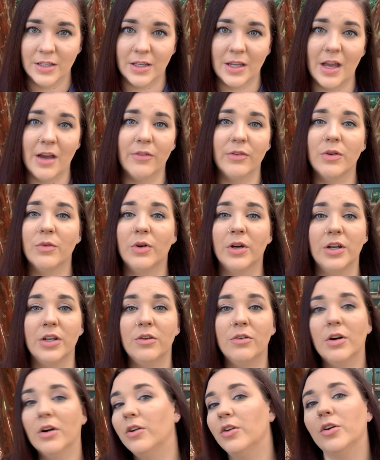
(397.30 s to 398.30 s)
Everywhere
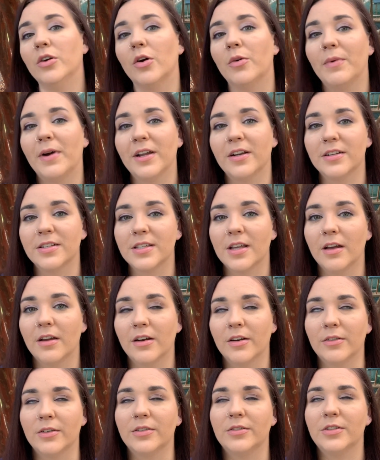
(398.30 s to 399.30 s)
you go, you go by yourself,
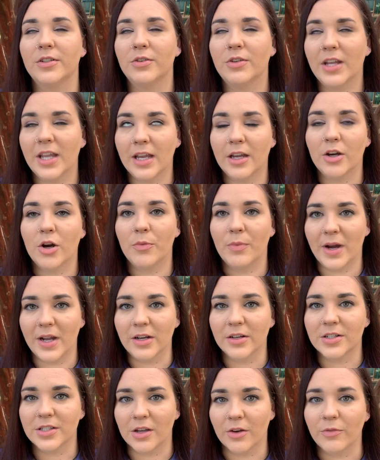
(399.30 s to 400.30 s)
or you can't go by
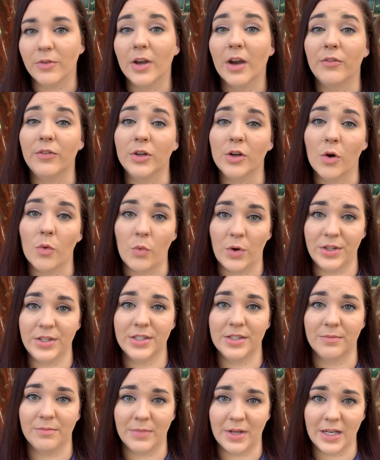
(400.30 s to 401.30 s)
yourself. You have to go with
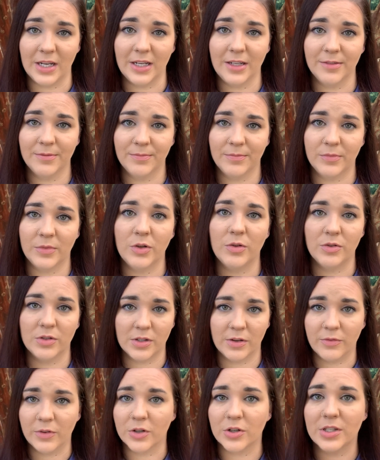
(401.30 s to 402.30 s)
somebody who's
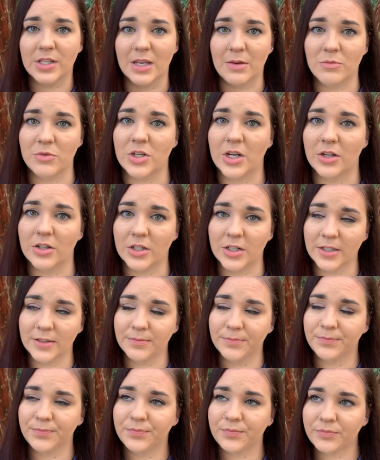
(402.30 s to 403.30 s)
of your same gender.
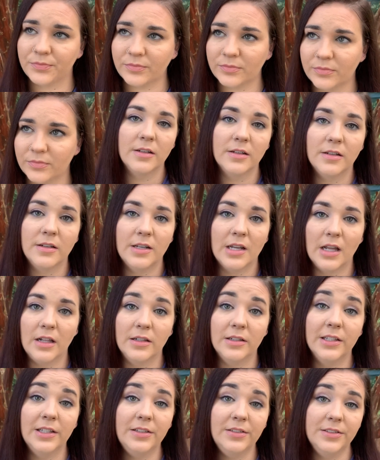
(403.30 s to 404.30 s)
Now,
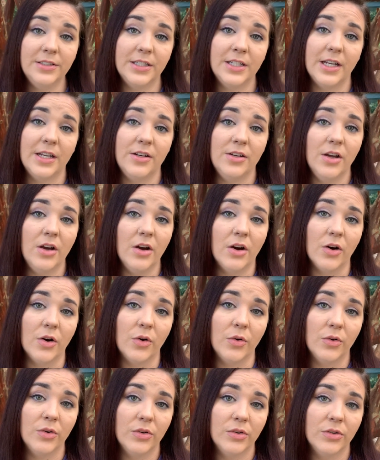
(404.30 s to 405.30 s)
little did I
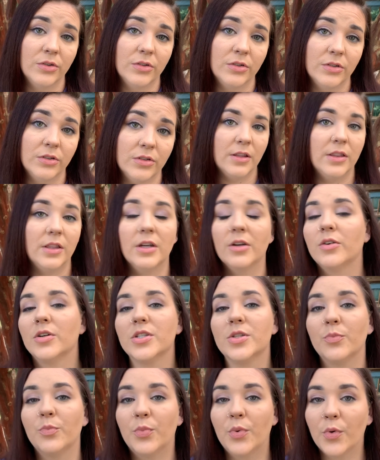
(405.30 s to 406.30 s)
know, there
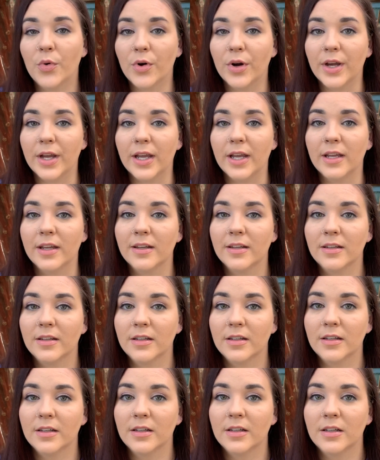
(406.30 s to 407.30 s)
was a boy
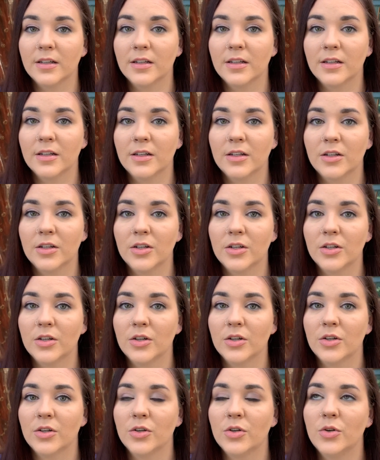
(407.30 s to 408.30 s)

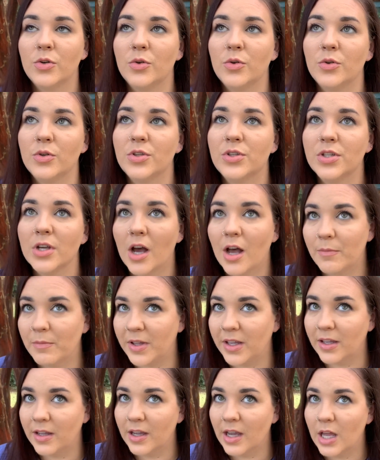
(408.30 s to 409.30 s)
who saw
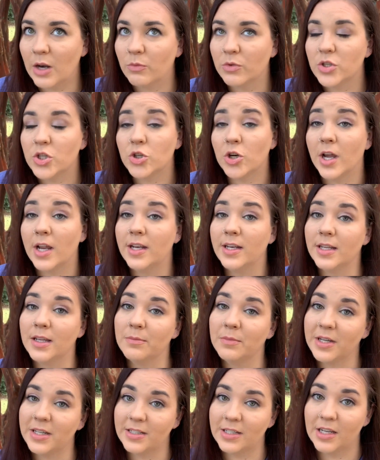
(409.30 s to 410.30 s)
me and was trying to get
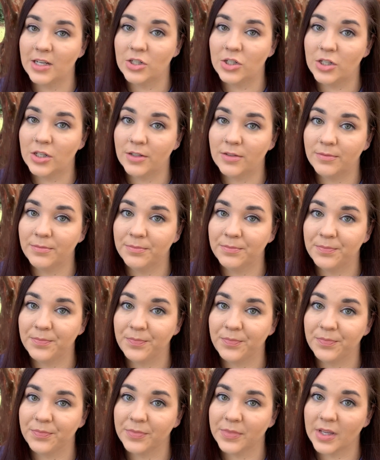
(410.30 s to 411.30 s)
my attention.
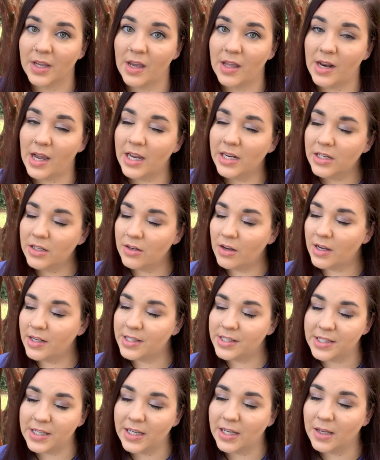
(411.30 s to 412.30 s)
And I did
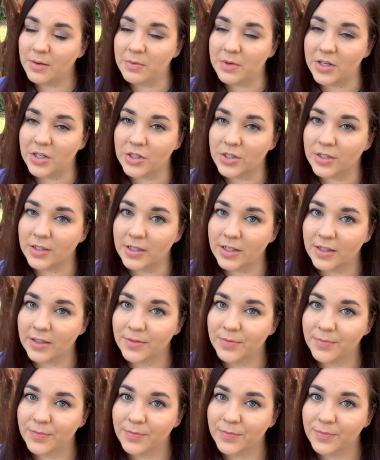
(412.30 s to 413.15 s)
not see him initially.